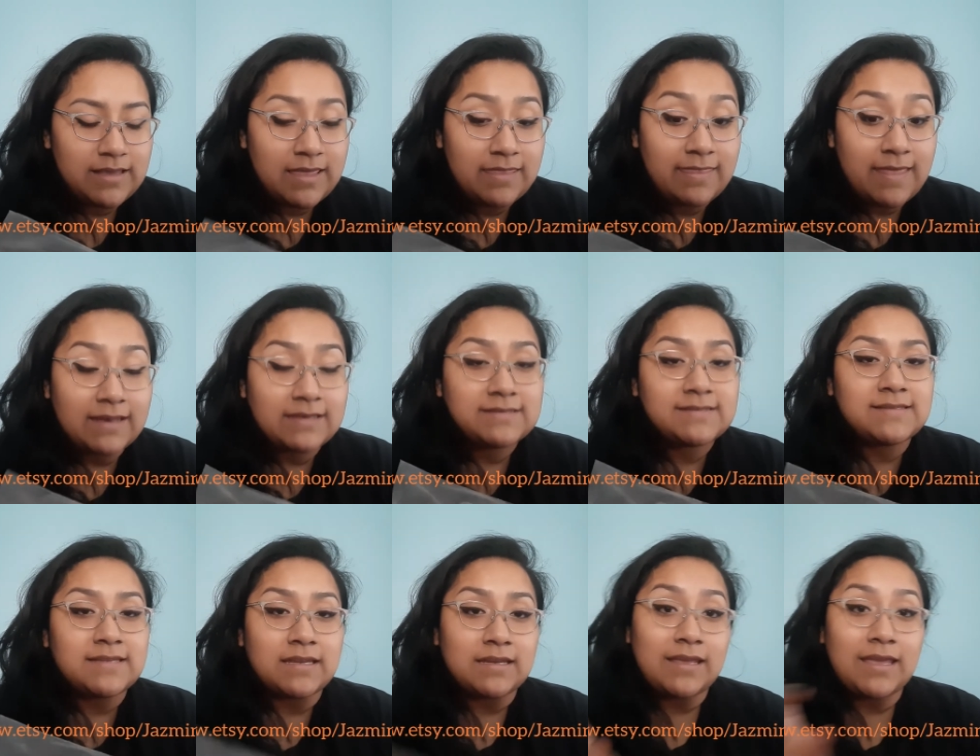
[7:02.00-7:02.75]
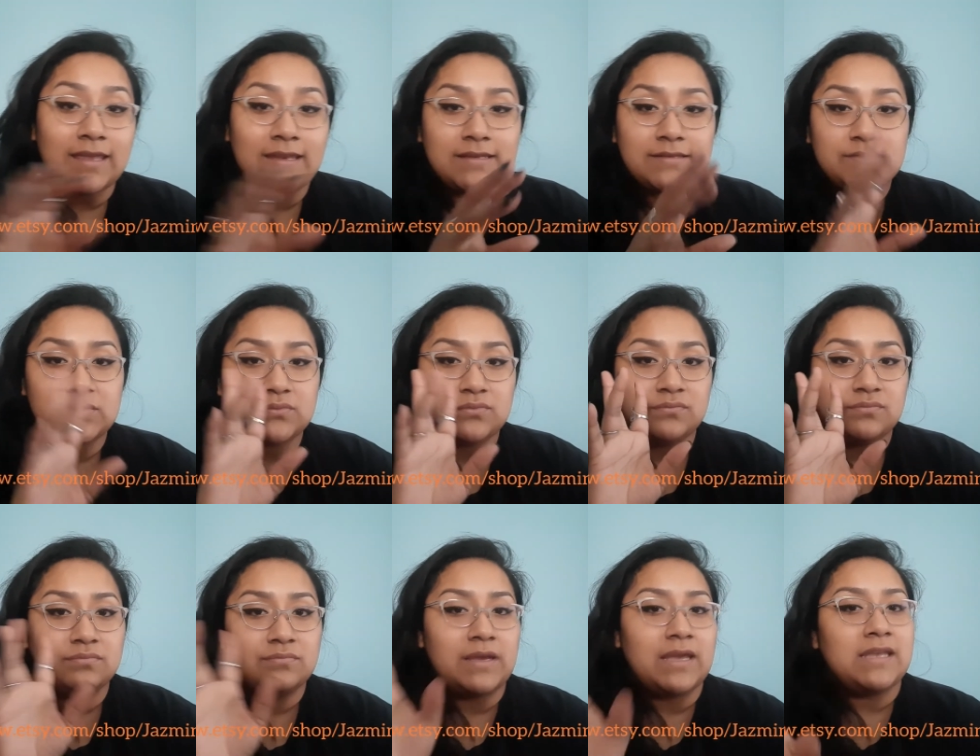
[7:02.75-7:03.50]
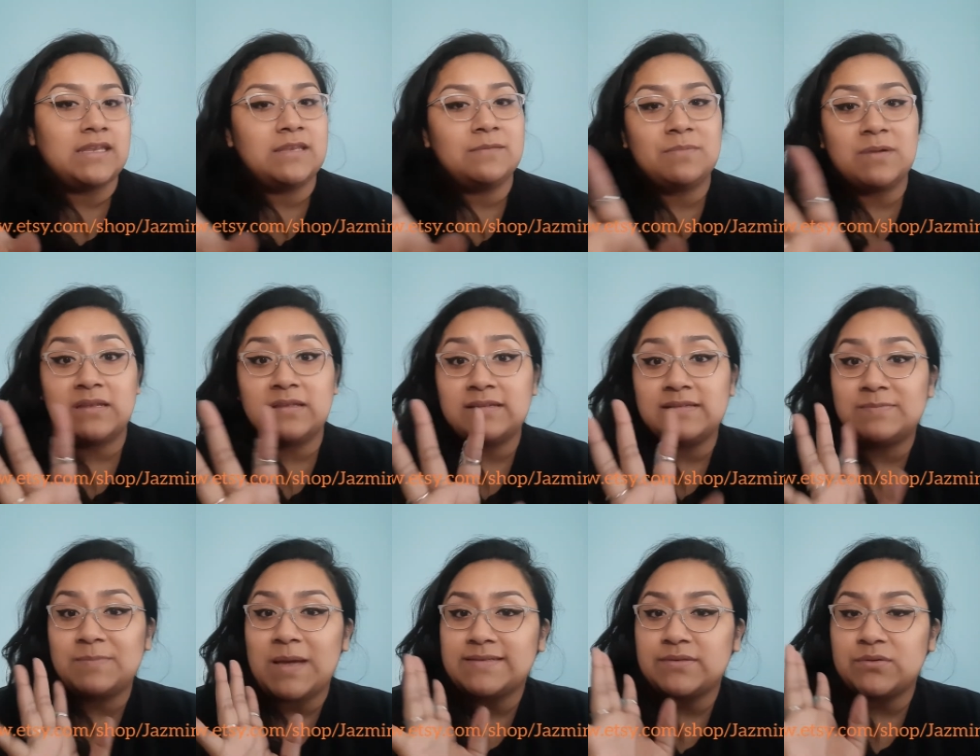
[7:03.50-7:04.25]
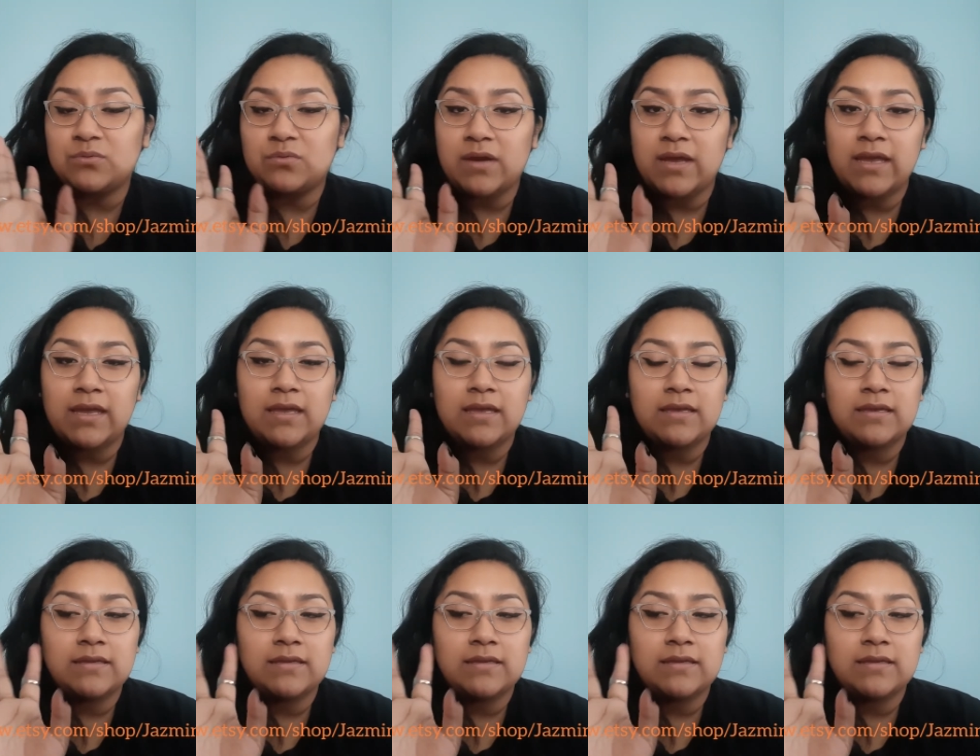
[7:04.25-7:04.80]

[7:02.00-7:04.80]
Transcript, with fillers: and that is dedicated to anybody that's passed away,